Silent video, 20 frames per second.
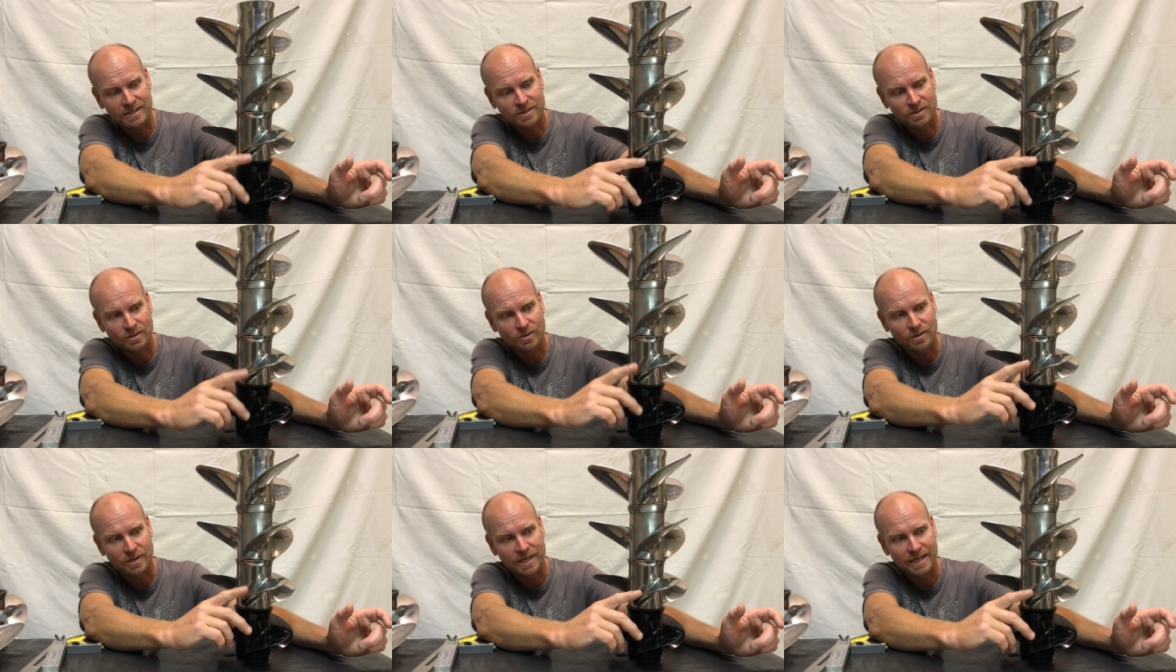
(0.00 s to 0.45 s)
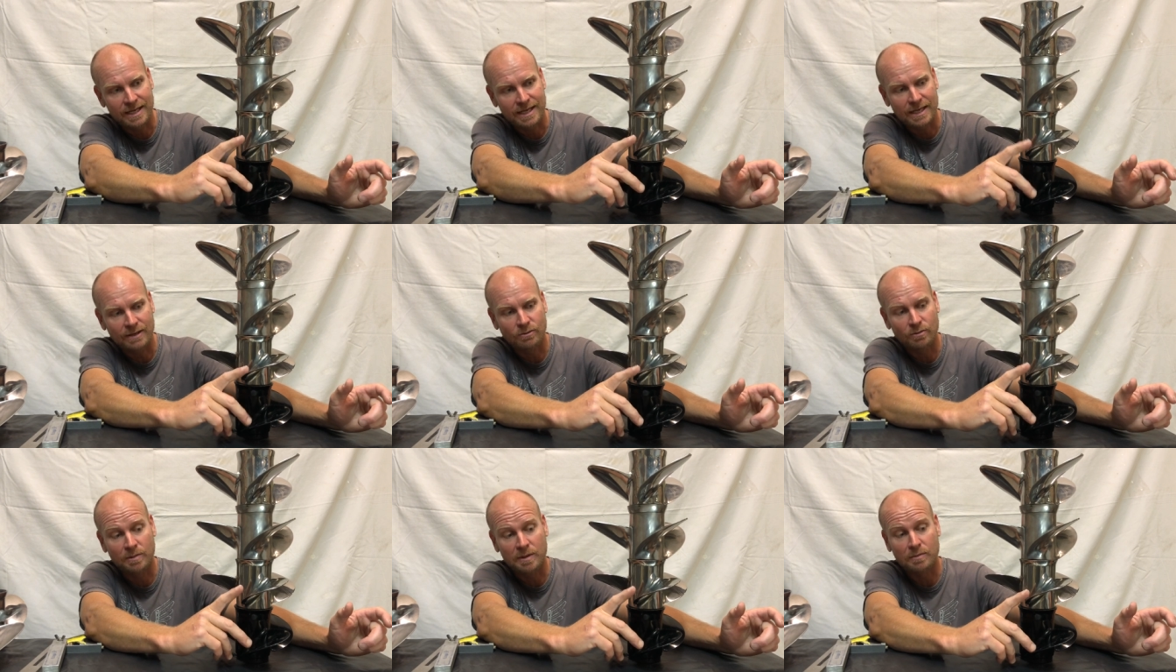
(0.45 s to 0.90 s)
two
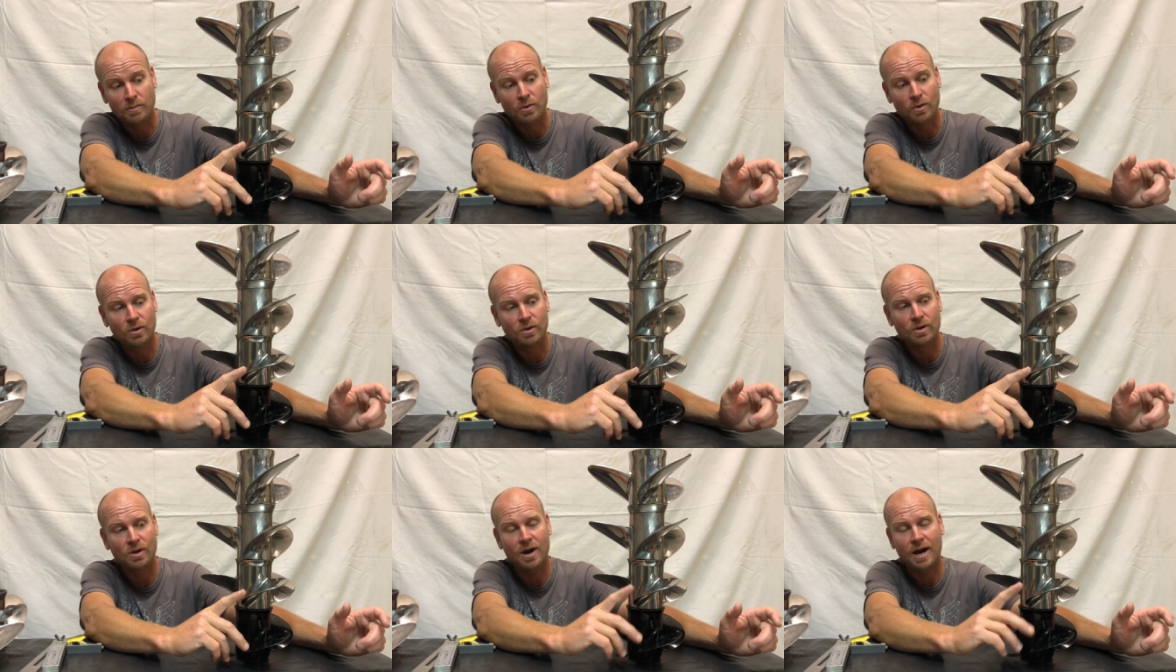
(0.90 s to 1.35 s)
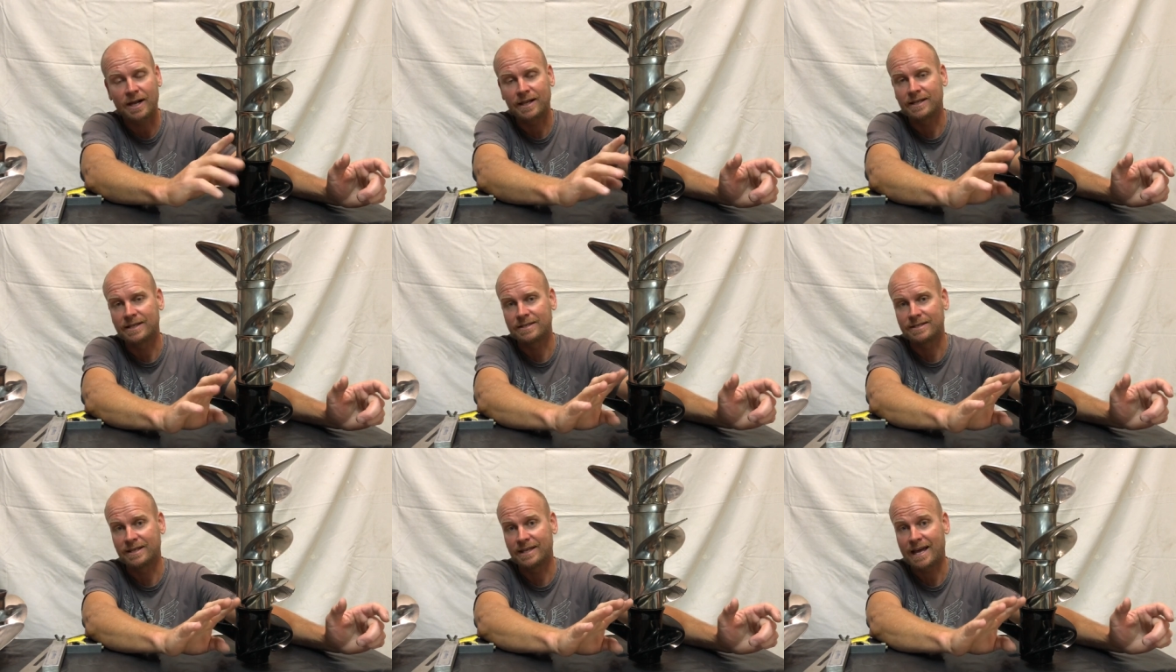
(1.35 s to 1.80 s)
here will be more
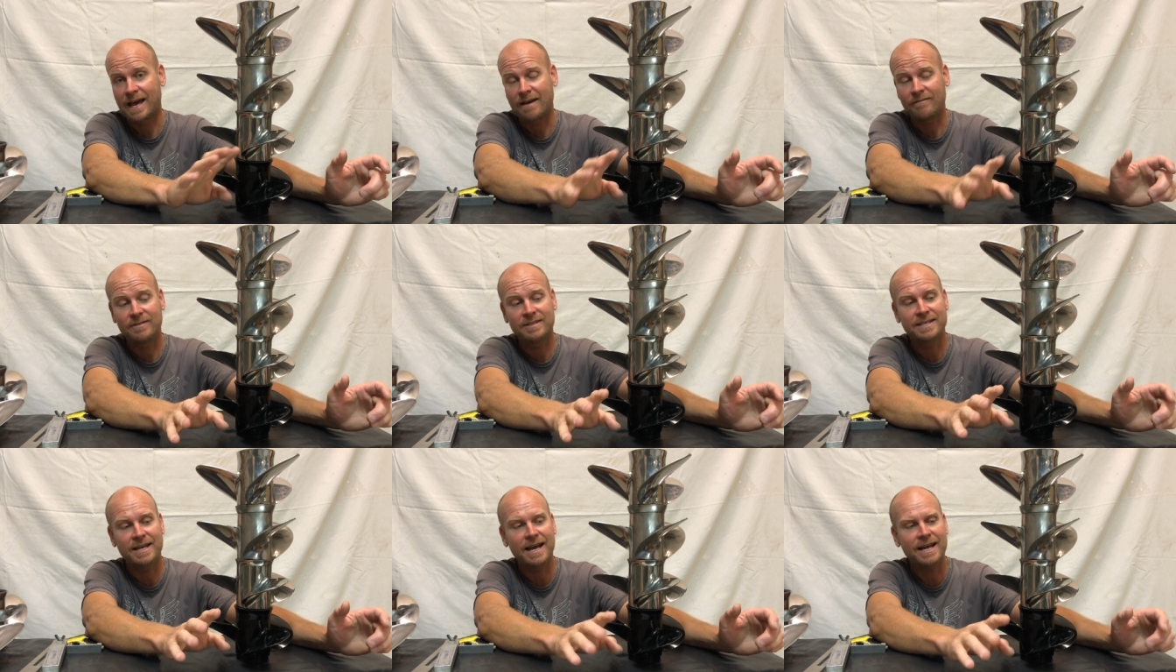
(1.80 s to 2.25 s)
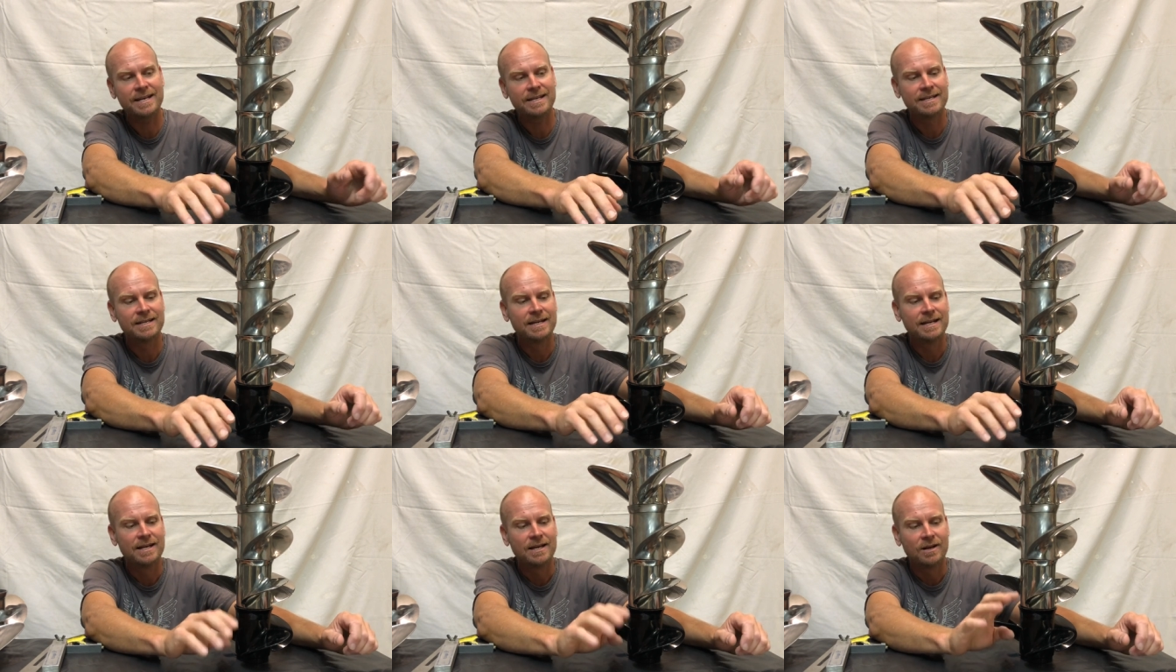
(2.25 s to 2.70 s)
likely to cavitate
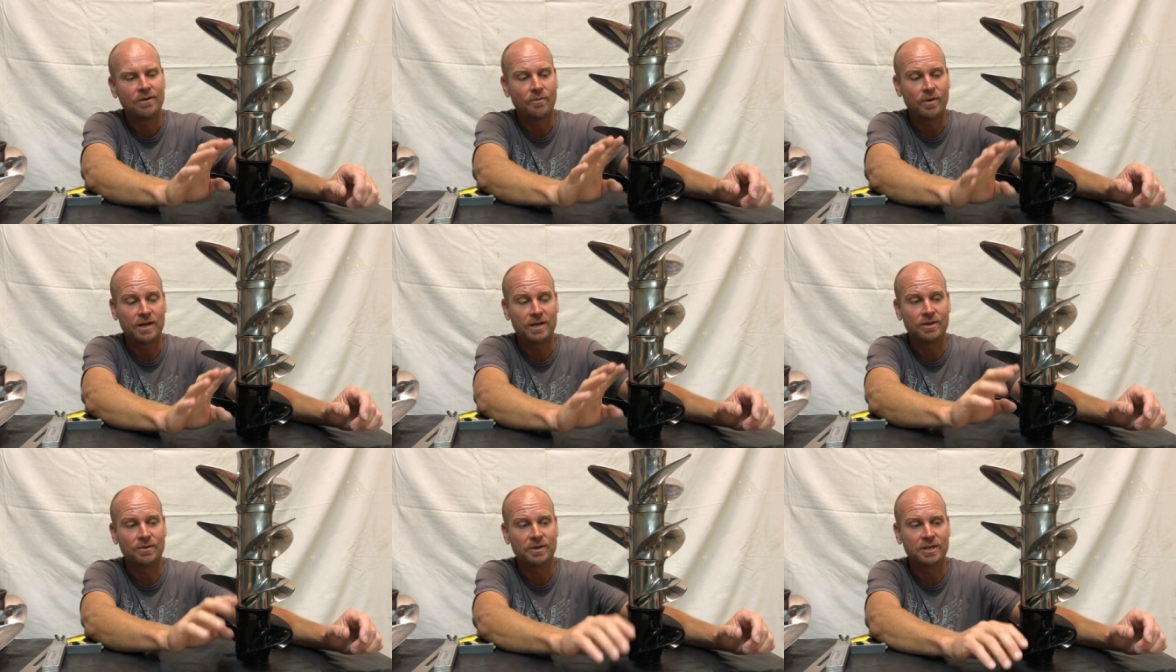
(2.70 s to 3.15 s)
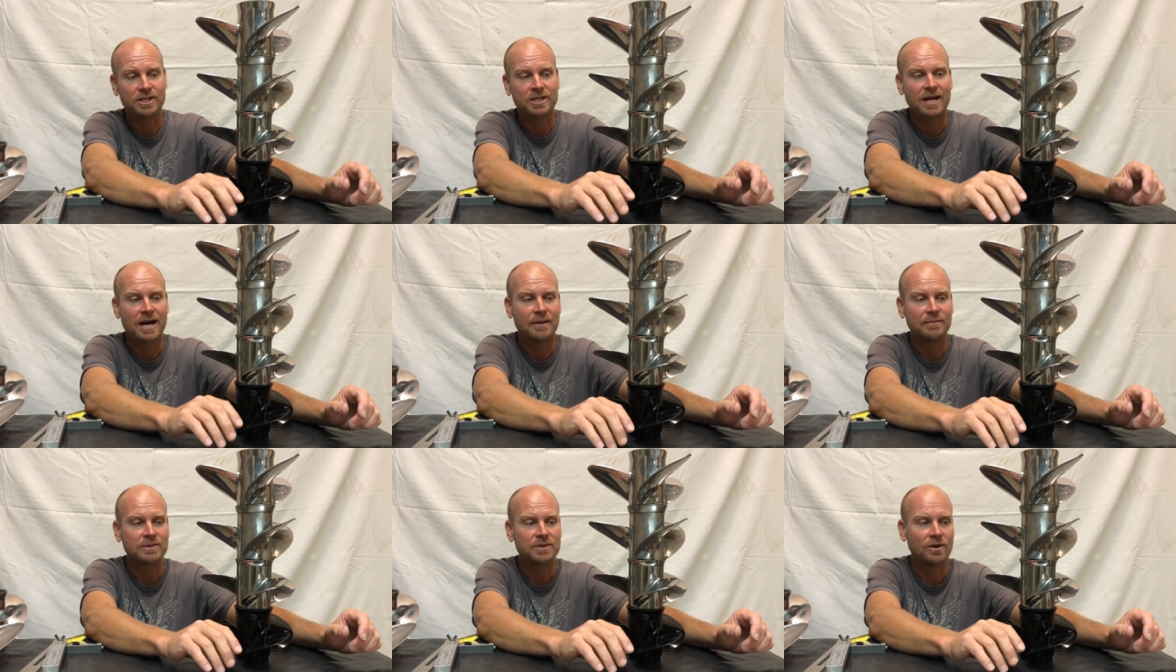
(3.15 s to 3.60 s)
when you do a
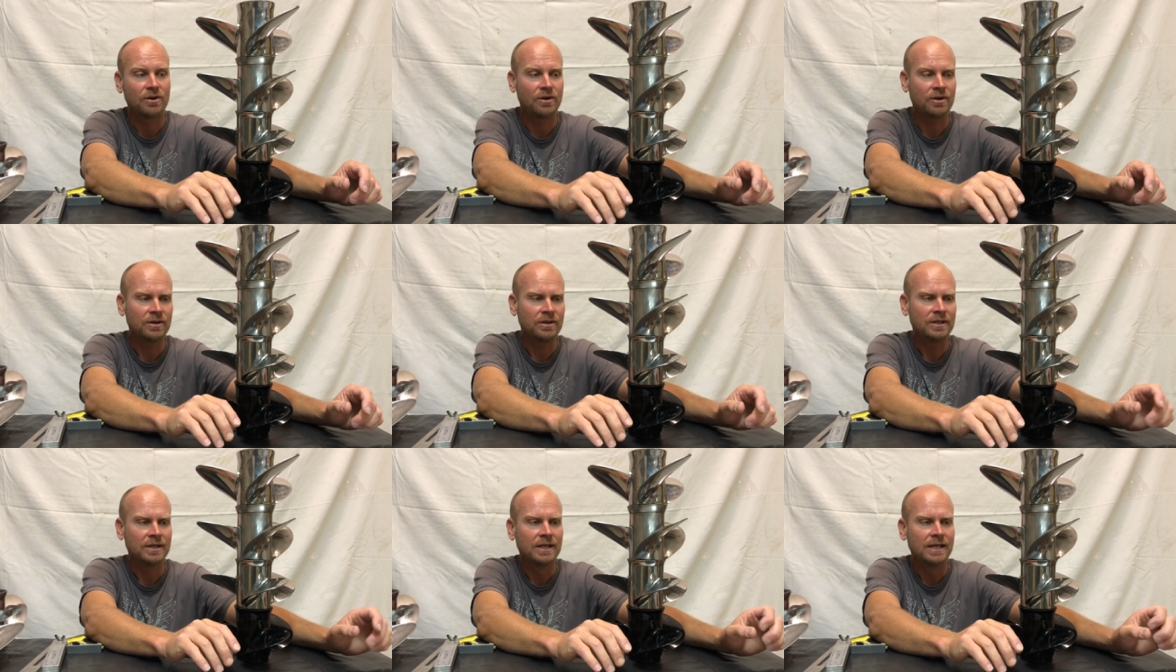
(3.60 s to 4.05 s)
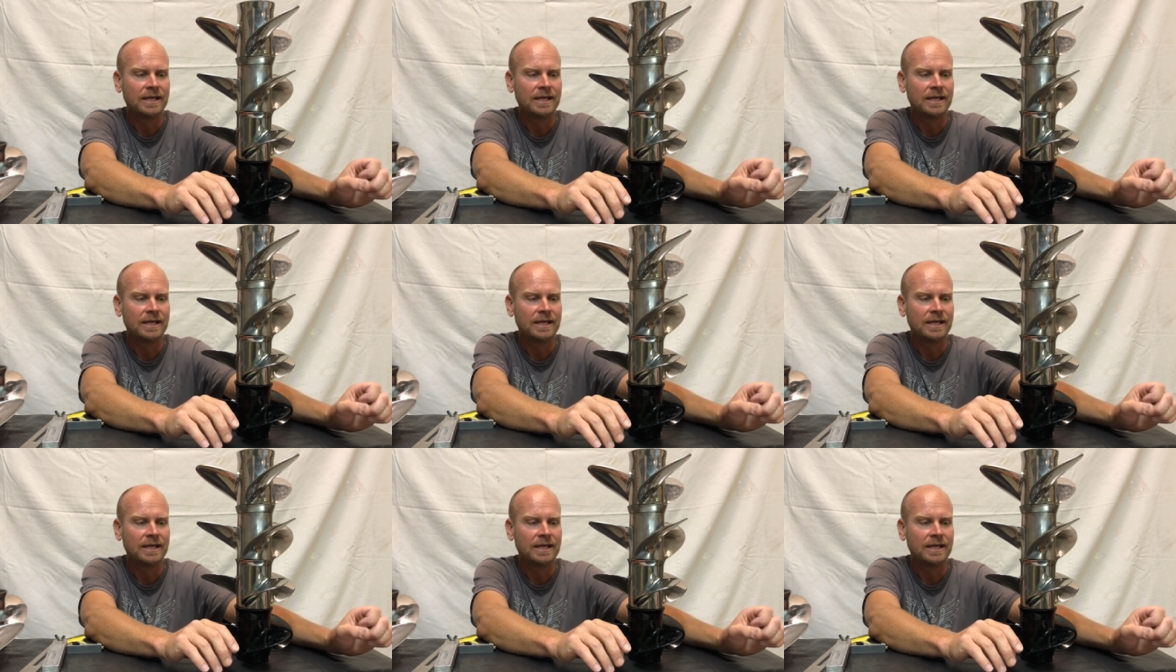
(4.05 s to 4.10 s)
sharp turn.